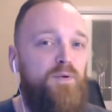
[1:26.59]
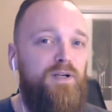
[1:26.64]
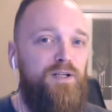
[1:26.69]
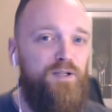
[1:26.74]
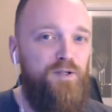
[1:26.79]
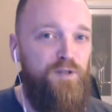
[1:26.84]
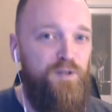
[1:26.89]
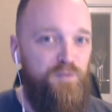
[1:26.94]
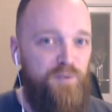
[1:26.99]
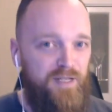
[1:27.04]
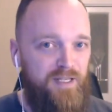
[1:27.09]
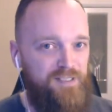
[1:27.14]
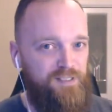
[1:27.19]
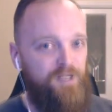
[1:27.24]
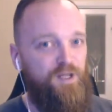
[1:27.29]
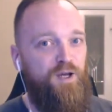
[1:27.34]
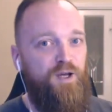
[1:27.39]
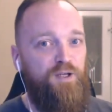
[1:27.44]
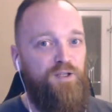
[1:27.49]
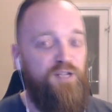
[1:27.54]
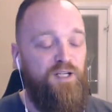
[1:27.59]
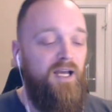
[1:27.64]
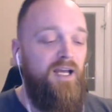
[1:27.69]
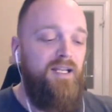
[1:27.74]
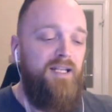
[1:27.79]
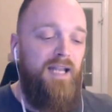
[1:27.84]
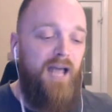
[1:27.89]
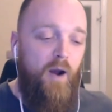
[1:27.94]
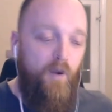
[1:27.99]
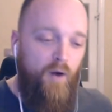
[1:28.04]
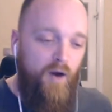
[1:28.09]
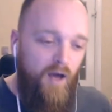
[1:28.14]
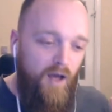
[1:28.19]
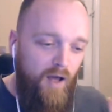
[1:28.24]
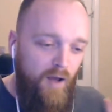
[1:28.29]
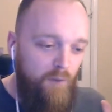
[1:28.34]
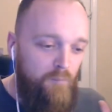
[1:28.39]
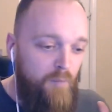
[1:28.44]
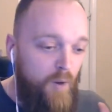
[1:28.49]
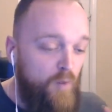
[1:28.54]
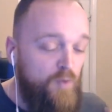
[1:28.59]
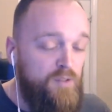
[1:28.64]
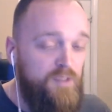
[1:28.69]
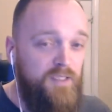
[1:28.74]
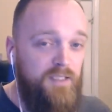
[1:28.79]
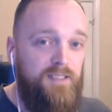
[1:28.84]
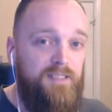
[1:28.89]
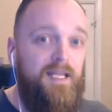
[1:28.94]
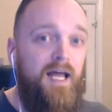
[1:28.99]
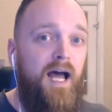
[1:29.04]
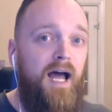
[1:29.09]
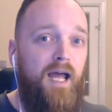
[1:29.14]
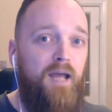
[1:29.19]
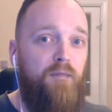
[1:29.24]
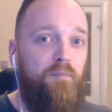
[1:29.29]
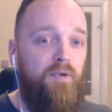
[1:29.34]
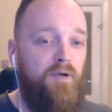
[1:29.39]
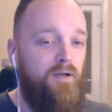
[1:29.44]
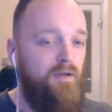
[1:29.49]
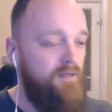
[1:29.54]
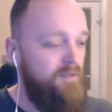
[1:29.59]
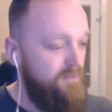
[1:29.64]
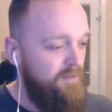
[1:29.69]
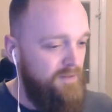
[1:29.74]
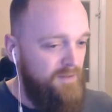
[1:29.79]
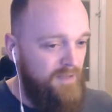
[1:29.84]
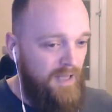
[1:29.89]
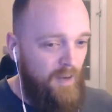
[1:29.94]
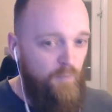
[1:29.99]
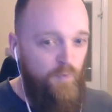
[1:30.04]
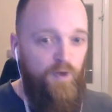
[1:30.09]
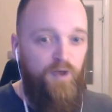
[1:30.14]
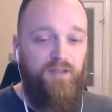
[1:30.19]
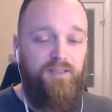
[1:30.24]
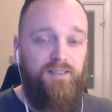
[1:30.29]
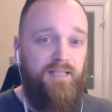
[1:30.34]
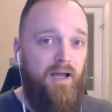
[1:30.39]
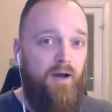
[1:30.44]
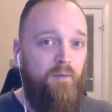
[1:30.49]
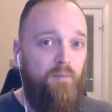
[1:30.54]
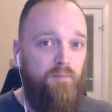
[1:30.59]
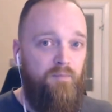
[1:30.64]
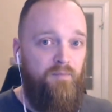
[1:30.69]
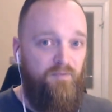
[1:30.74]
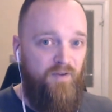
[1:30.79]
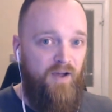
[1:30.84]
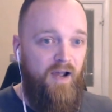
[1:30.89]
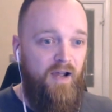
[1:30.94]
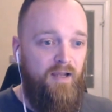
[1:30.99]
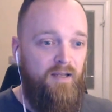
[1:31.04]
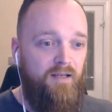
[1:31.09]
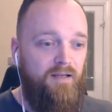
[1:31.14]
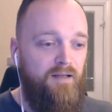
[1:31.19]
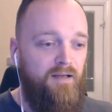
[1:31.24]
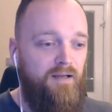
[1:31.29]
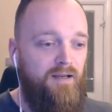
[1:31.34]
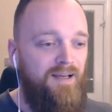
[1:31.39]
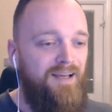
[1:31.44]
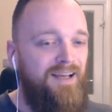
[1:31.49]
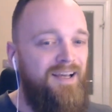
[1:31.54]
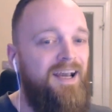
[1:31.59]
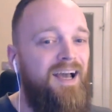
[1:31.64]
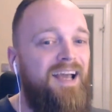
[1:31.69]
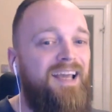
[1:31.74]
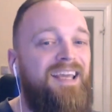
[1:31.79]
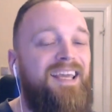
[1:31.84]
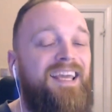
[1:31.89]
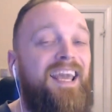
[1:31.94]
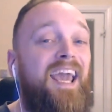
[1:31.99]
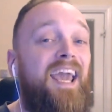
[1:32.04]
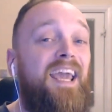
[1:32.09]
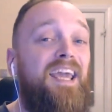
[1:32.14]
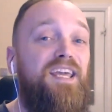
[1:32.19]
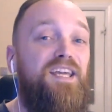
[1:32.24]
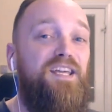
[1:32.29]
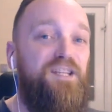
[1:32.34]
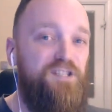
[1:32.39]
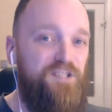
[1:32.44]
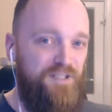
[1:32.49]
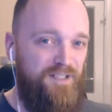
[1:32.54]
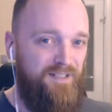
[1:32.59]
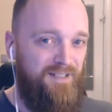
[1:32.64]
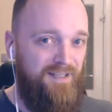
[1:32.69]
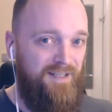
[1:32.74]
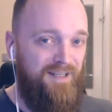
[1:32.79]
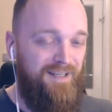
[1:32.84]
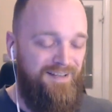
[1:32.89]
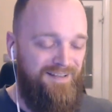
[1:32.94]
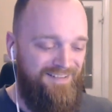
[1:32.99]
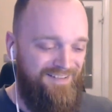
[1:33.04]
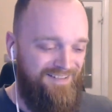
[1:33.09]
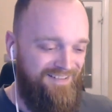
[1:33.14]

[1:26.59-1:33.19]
when I do the research. Now most of the time, that works out fine. Occasionally,